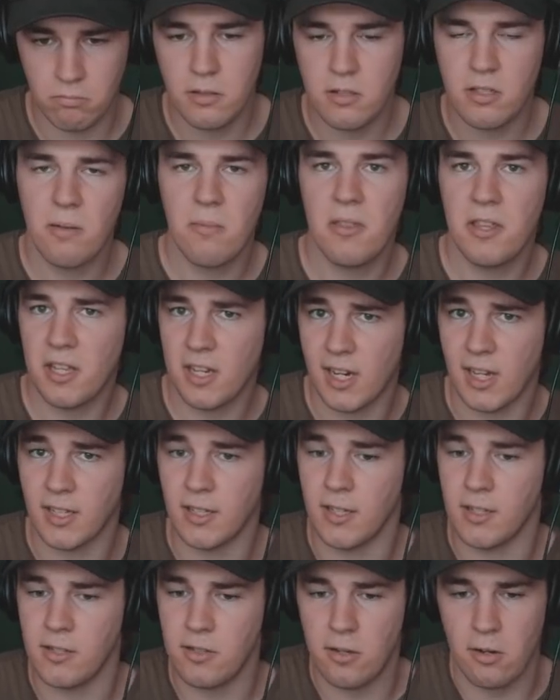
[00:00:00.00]
Something like
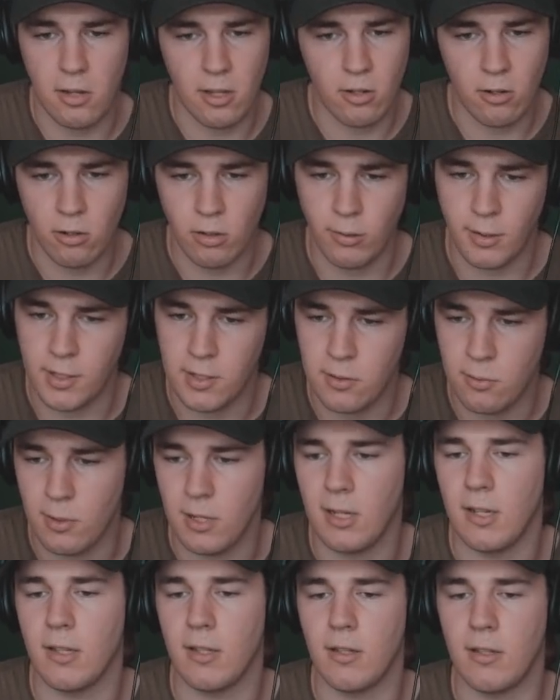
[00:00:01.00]
this. You can always
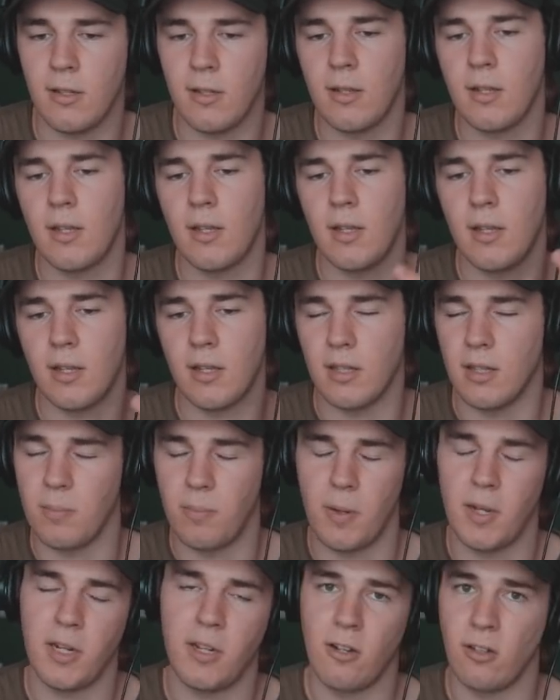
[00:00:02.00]
tweak it
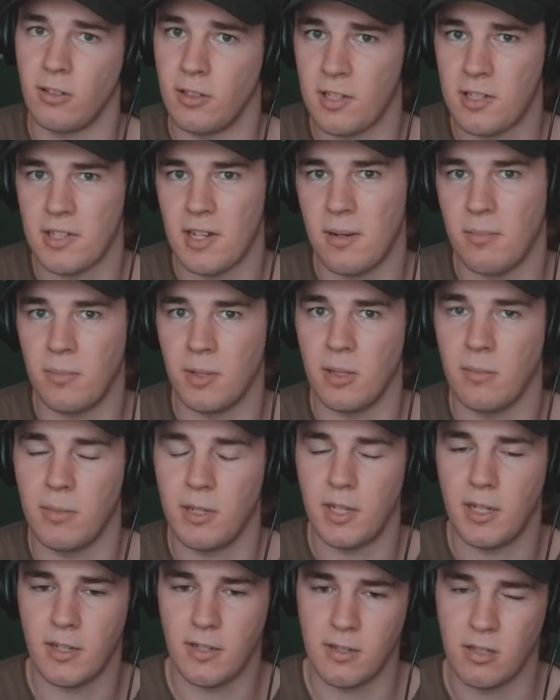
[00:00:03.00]
depending on the sample,
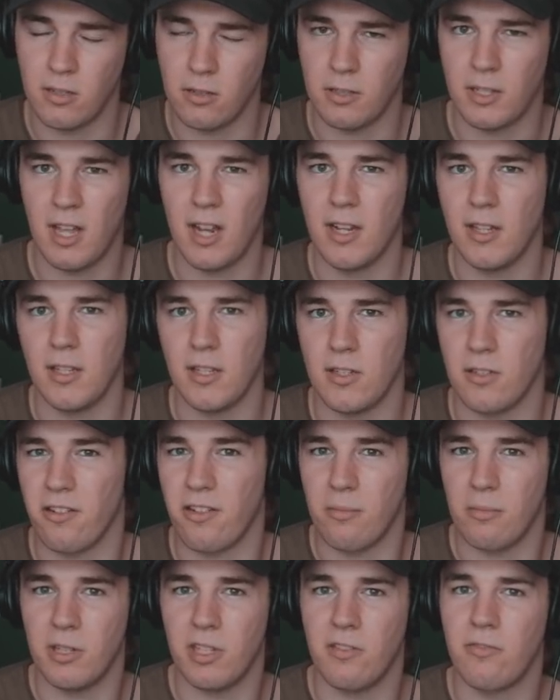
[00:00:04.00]
because the tonality is
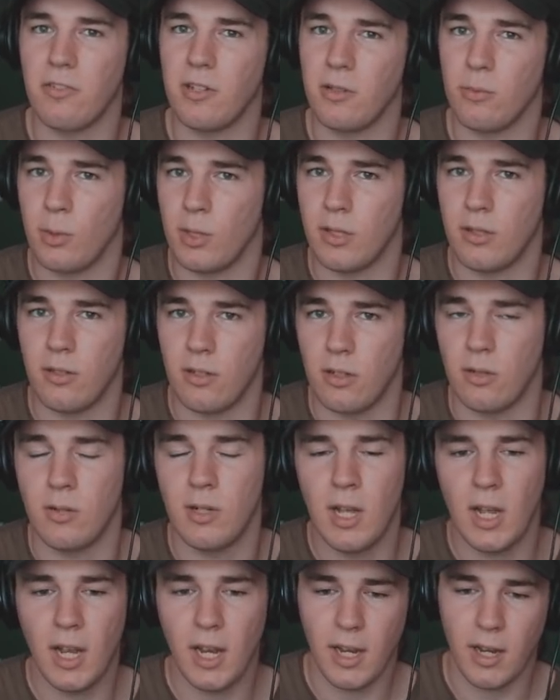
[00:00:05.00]
gonna be different with, you know,
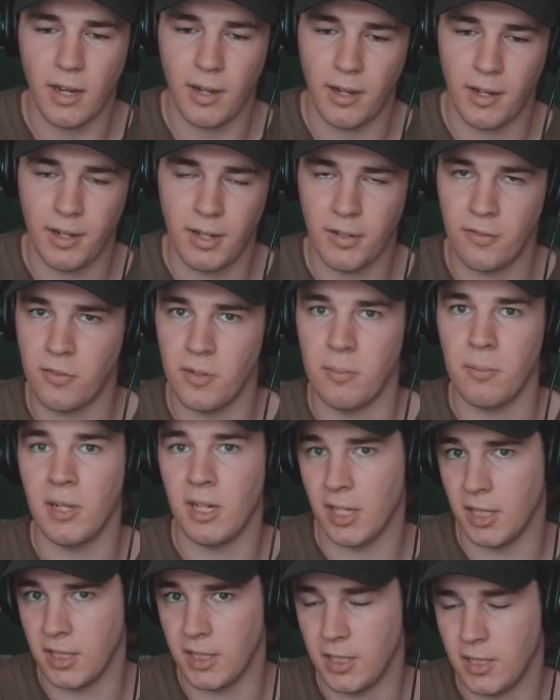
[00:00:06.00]
every
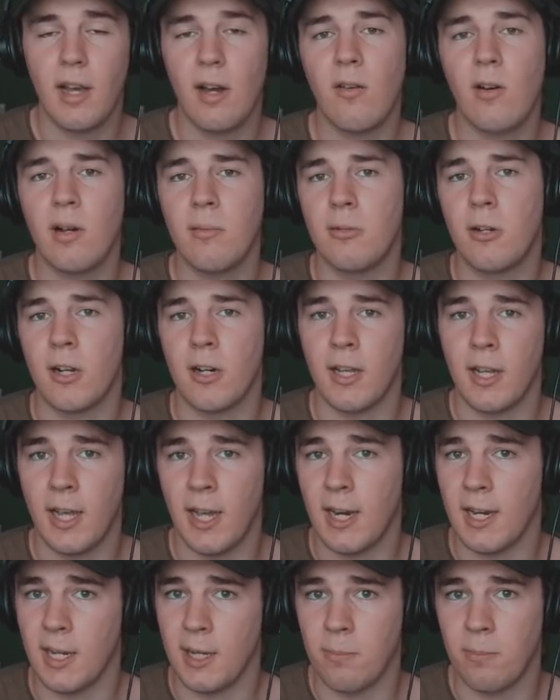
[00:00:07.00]
melody. Now I'm gonna
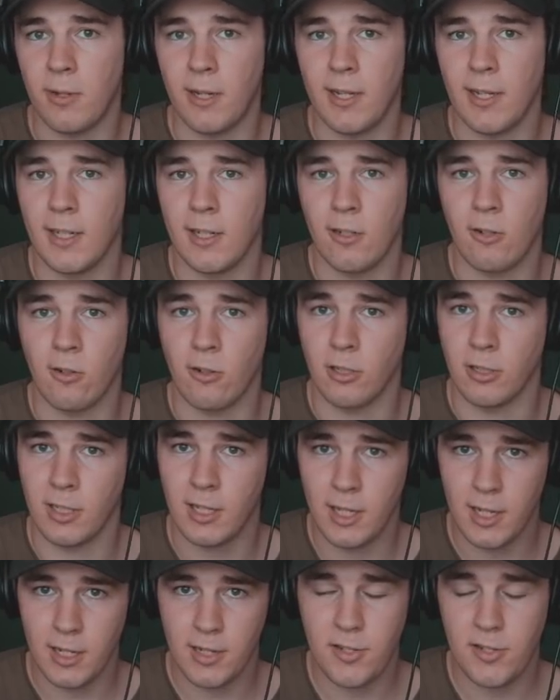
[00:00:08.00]
add a plugin called
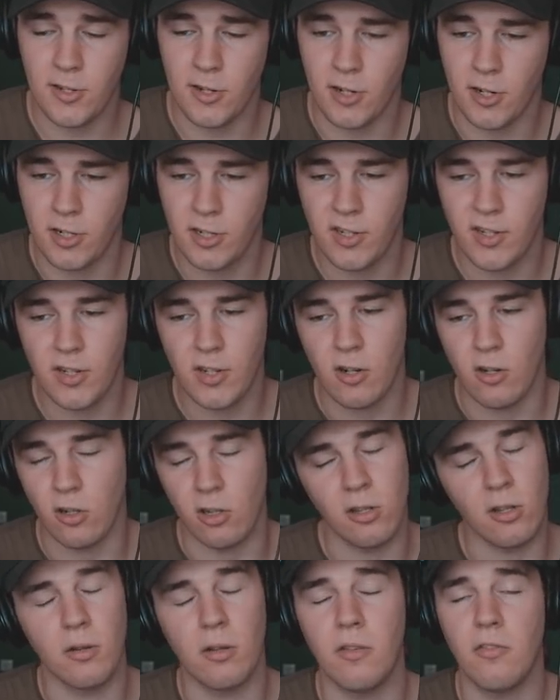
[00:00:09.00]
Kickstart,
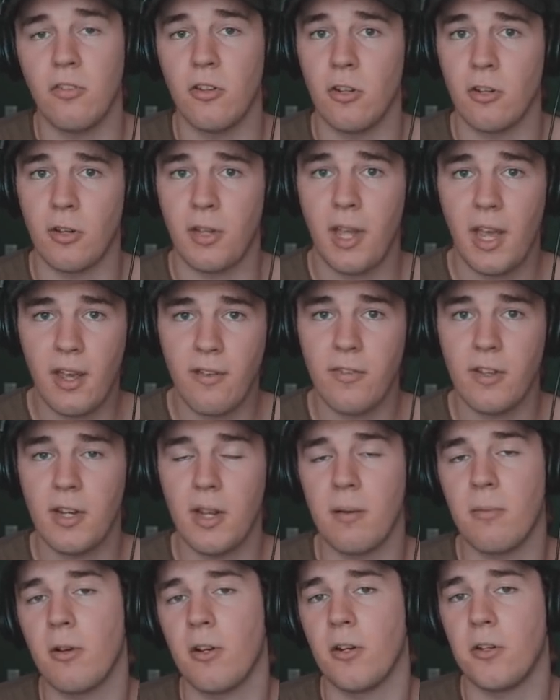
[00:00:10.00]
although if you don't have it,
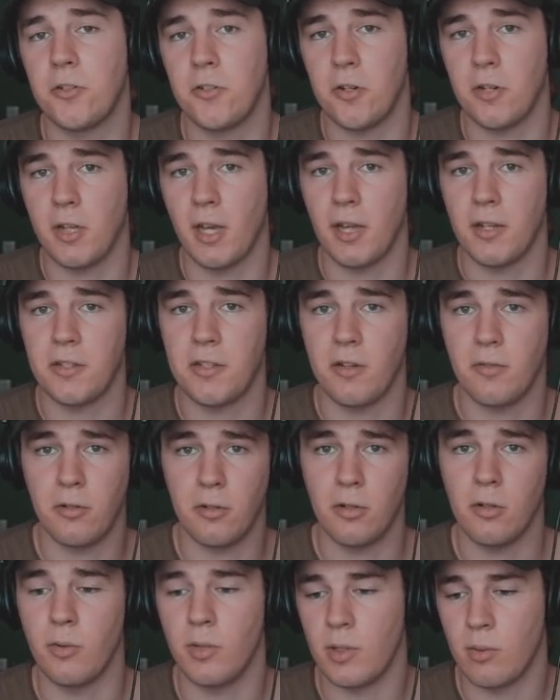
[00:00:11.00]
I'm gonna show you guys how
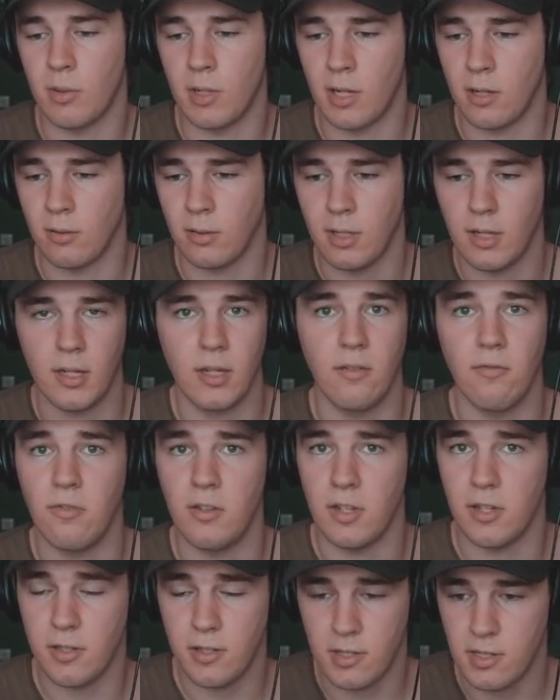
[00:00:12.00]
to do it without any
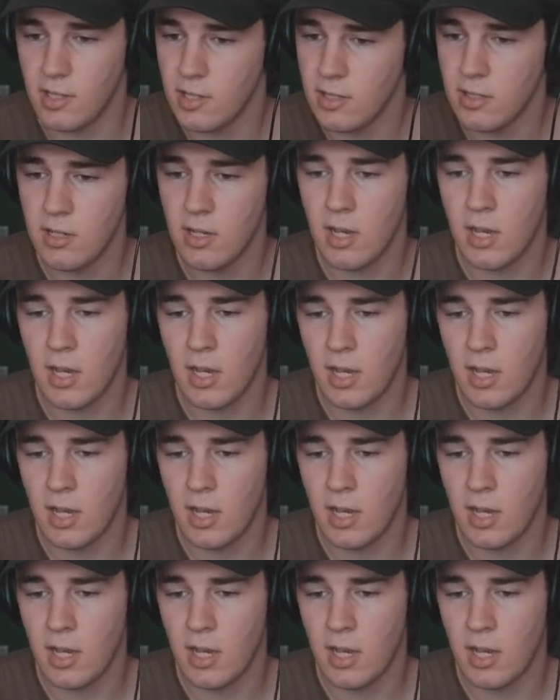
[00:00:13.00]
VSTs.